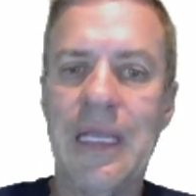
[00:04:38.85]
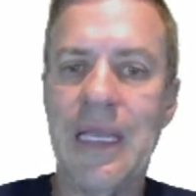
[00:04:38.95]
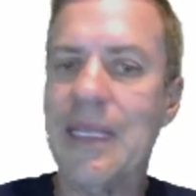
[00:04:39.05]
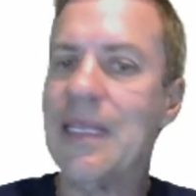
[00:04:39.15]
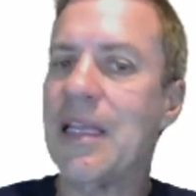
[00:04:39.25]

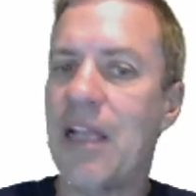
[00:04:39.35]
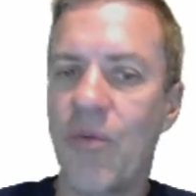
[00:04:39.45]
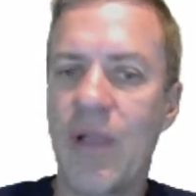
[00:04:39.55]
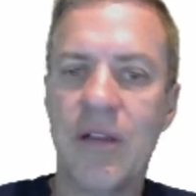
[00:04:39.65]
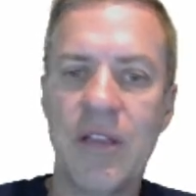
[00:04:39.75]
And again, I
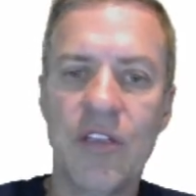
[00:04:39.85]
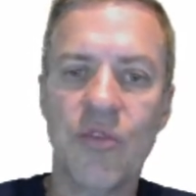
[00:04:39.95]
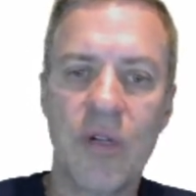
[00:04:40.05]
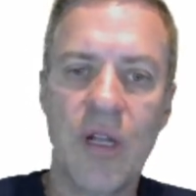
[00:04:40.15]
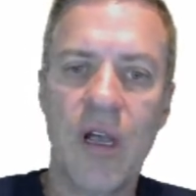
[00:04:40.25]
rounded
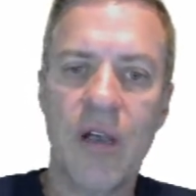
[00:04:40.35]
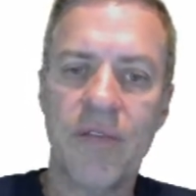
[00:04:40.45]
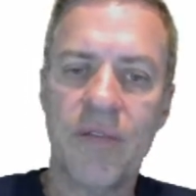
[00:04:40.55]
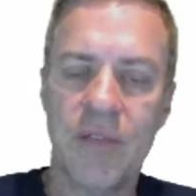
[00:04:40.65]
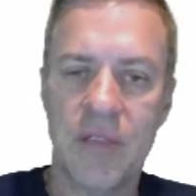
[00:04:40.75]
this one
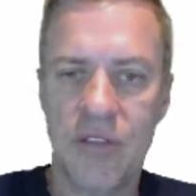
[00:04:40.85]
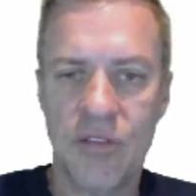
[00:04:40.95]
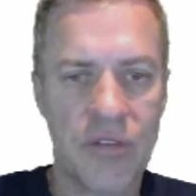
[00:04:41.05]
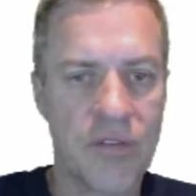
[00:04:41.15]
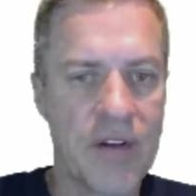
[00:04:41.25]
off
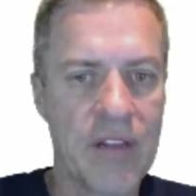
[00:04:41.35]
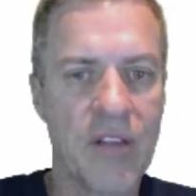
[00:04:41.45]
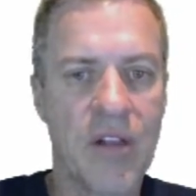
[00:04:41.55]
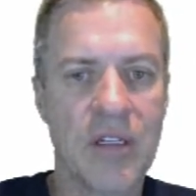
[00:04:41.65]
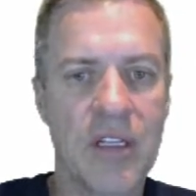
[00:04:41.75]
because it was a fairly
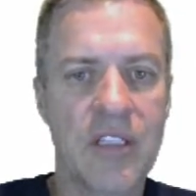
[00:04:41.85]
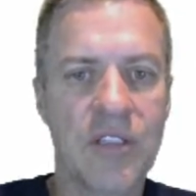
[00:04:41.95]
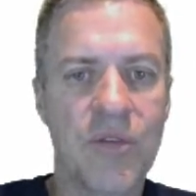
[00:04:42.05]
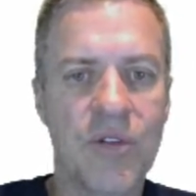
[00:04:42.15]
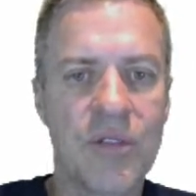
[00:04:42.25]
long
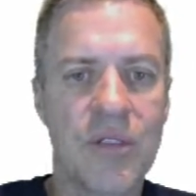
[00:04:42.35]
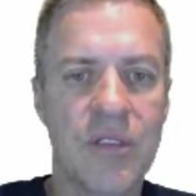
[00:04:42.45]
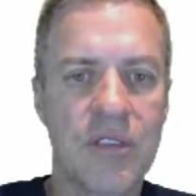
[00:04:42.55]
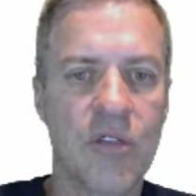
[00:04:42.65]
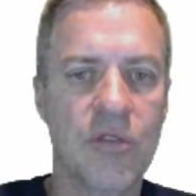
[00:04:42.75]
decimal,
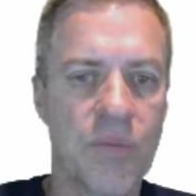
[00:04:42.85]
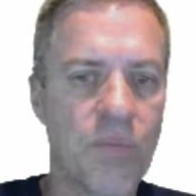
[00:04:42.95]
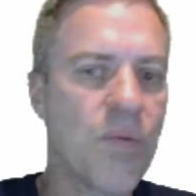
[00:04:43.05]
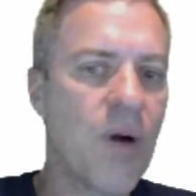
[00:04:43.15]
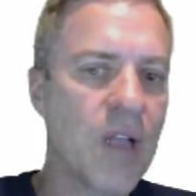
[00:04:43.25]
so it's
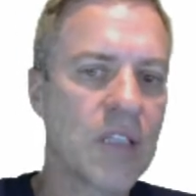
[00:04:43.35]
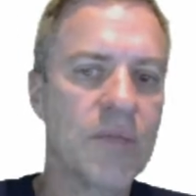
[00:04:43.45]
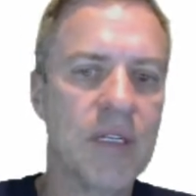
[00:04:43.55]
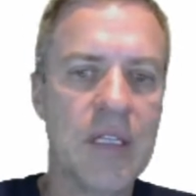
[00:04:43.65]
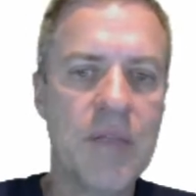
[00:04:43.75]

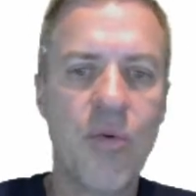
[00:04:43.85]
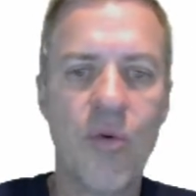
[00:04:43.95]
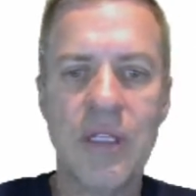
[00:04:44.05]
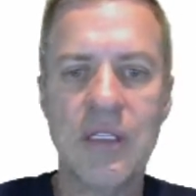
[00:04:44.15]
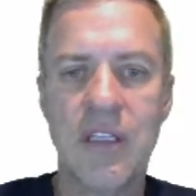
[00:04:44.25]
approximately
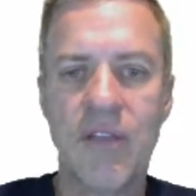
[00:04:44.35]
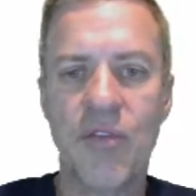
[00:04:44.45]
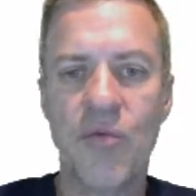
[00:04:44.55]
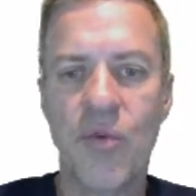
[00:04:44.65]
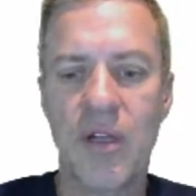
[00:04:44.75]

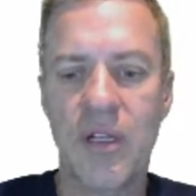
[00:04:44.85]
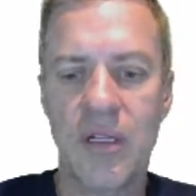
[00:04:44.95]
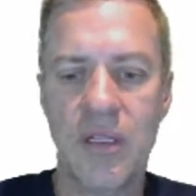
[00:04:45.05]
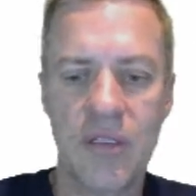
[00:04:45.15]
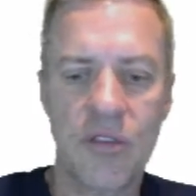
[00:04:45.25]

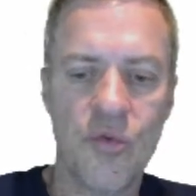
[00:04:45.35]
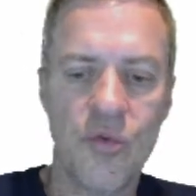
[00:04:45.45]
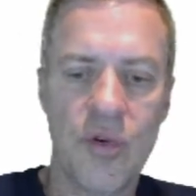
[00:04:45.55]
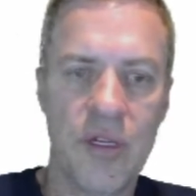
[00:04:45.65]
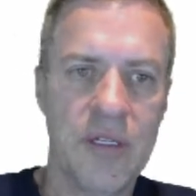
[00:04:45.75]
0.71 to
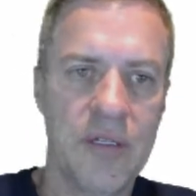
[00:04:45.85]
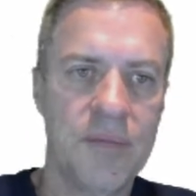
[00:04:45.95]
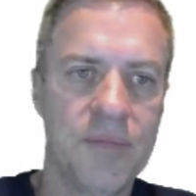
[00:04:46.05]
1.